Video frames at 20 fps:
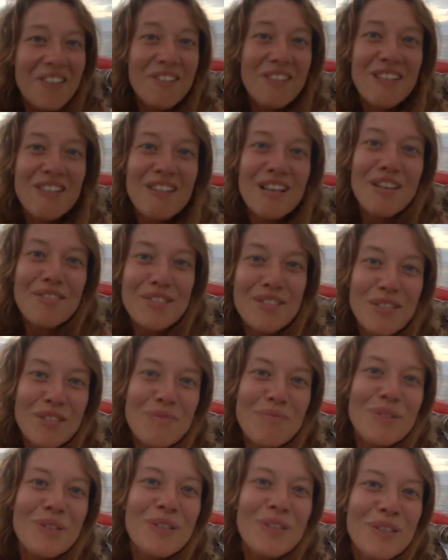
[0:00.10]
We arrived on a
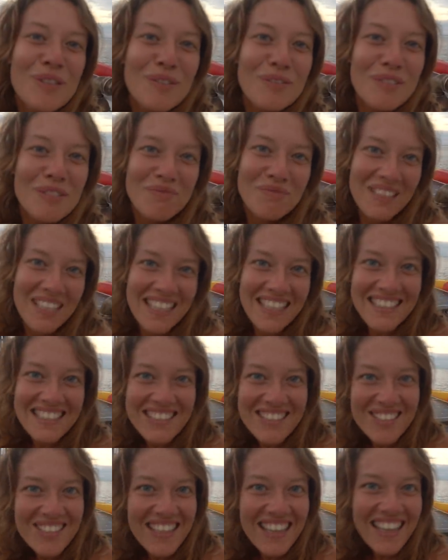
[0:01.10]
beautiful
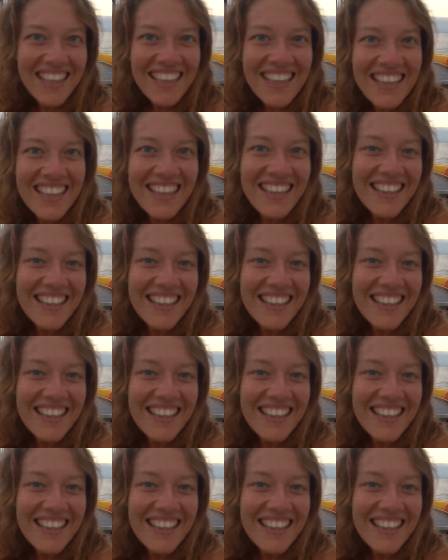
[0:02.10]
place today.